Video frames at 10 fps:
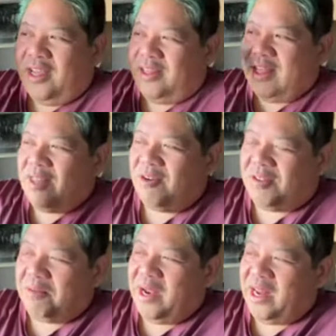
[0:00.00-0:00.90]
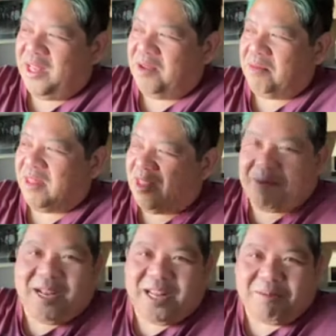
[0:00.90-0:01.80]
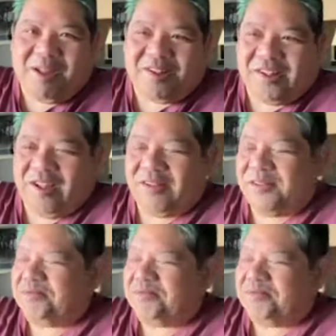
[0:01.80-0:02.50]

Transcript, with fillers: then there's the millennium, and then the millennium XL.